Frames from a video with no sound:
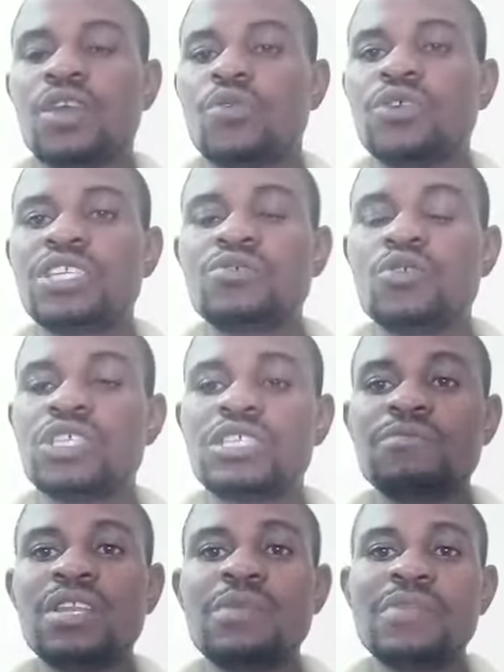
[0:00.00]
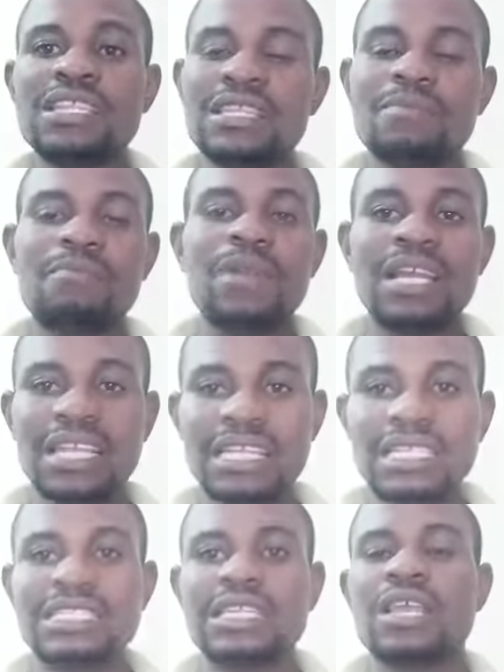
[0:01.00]
which simply means the
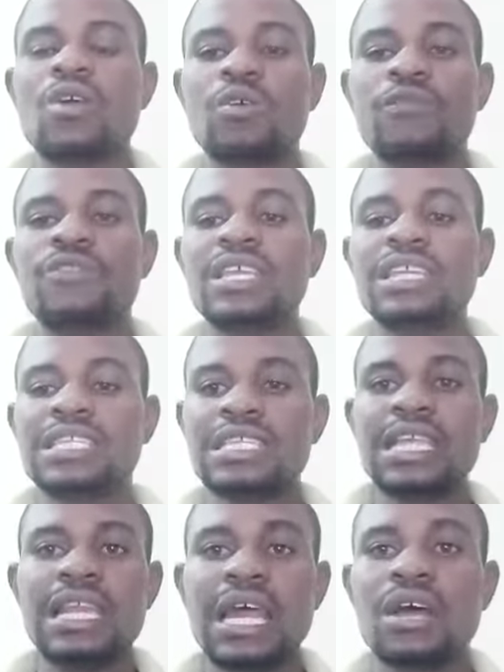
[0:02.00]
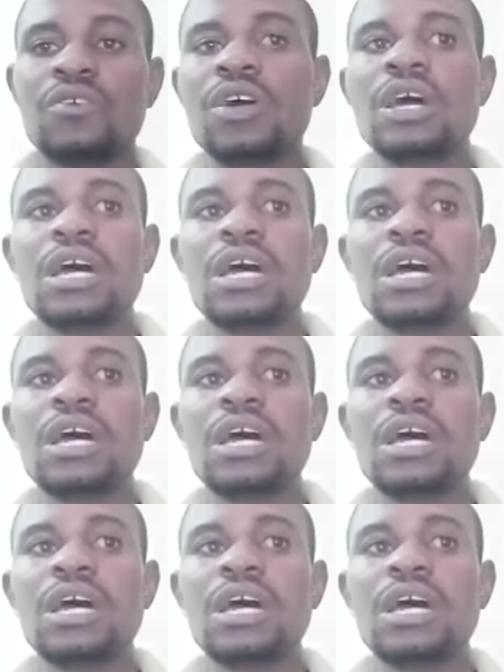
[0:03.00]
bleeding of the internal